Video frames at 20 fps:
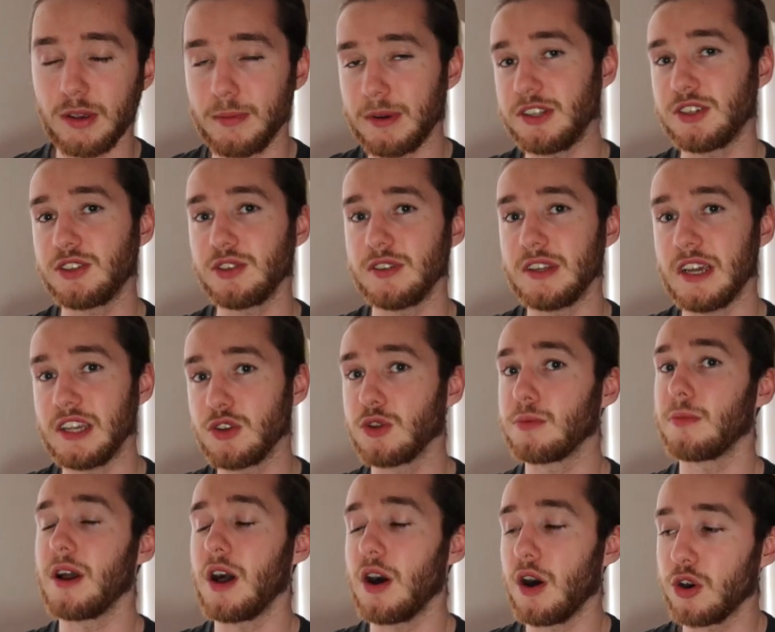as I mentioned, is
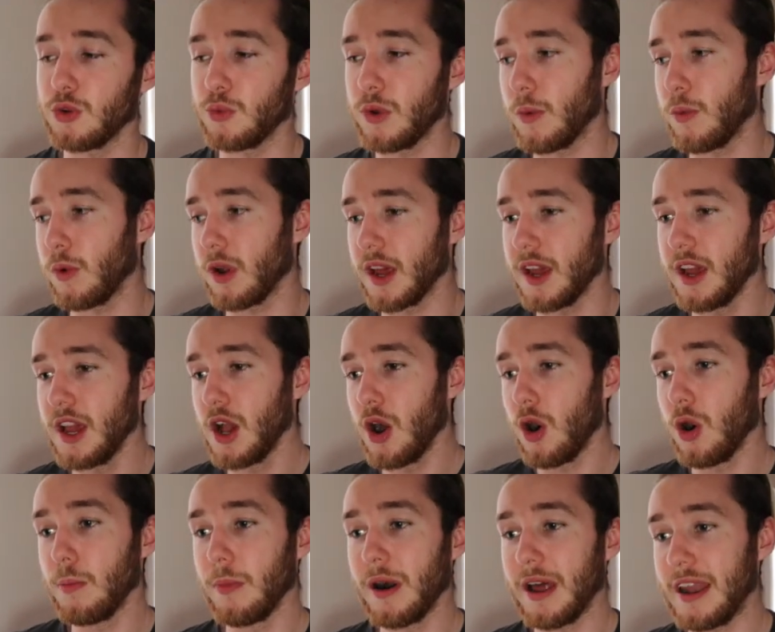on my hardware wallet
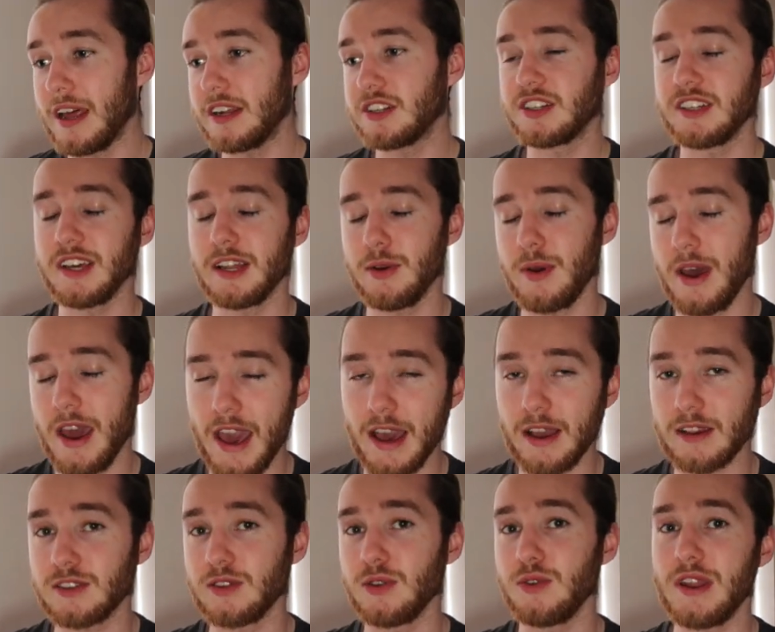on my Ledger Nano
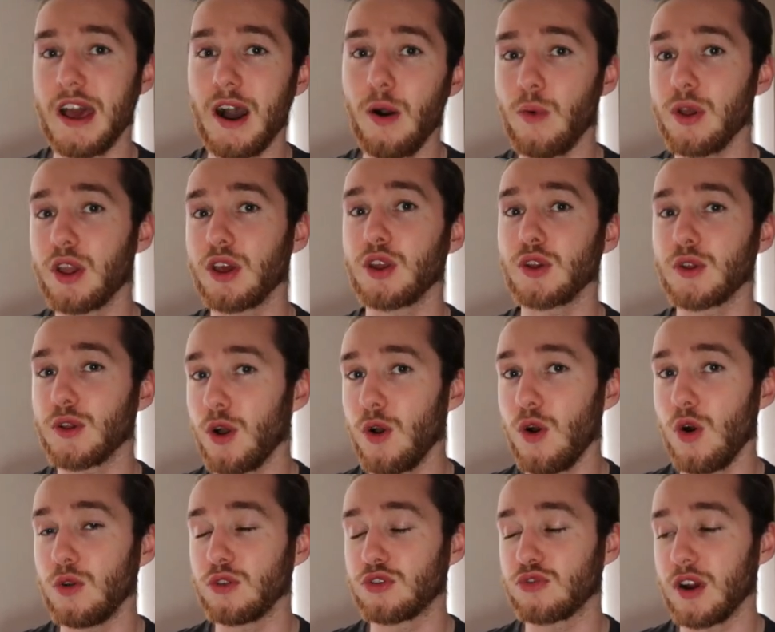X. So now we're going to
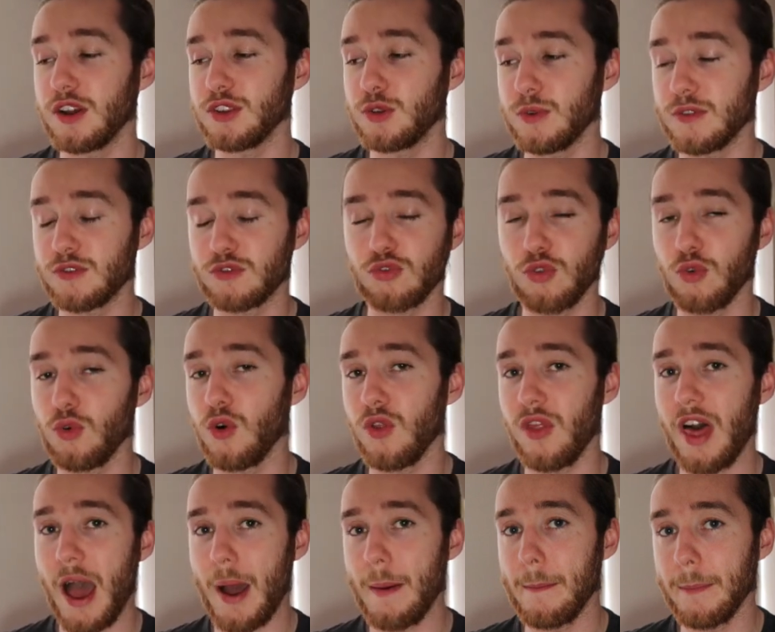go and try to withdraw
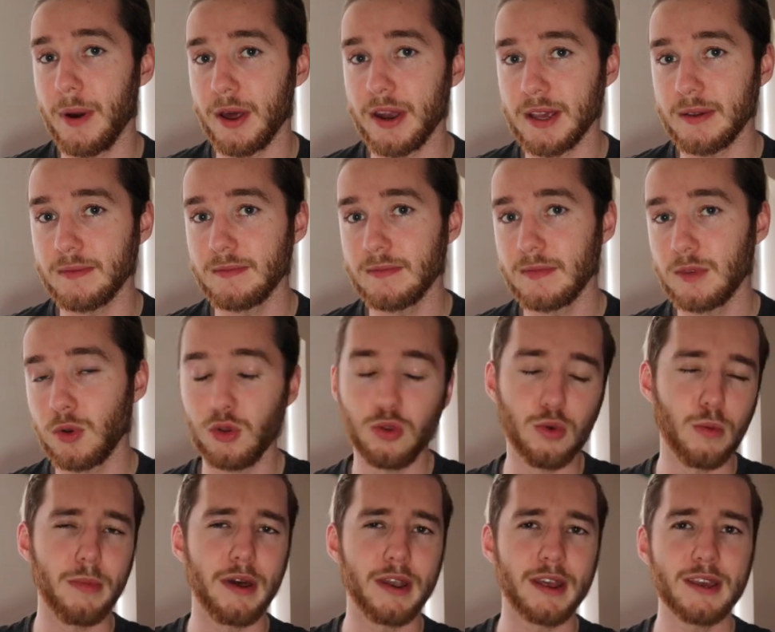that money.
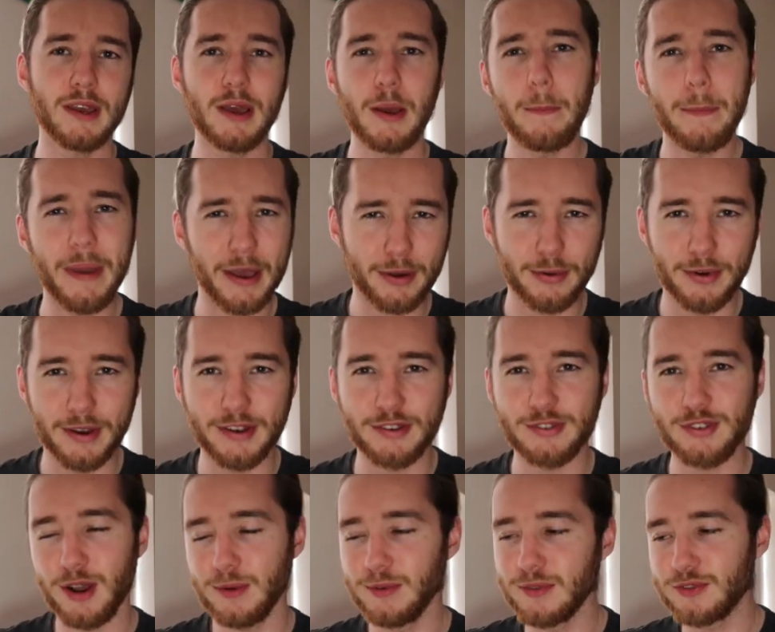Not money, Bitcoin.
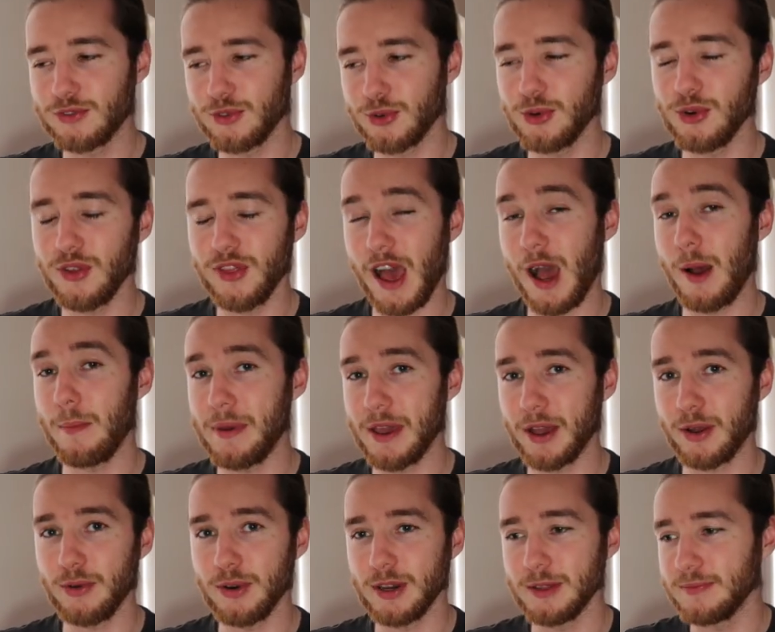Try and withdraw that
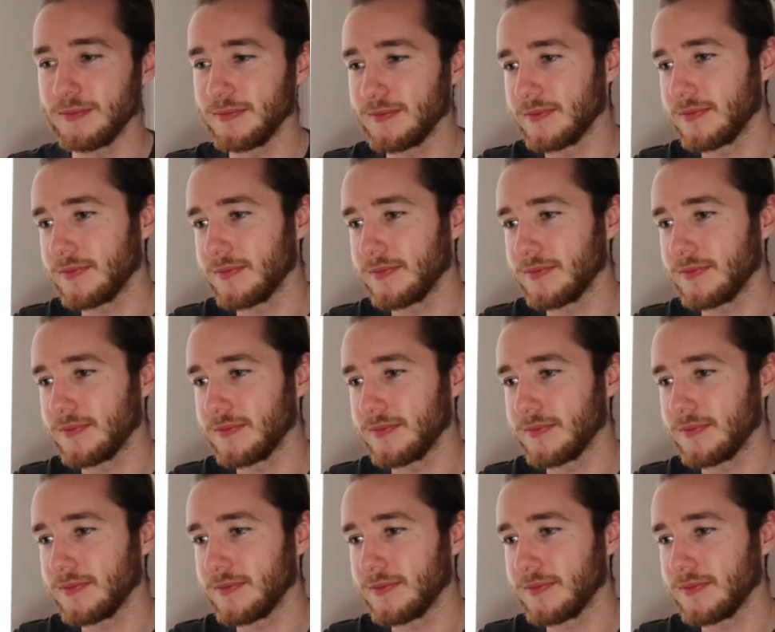Bitcoin,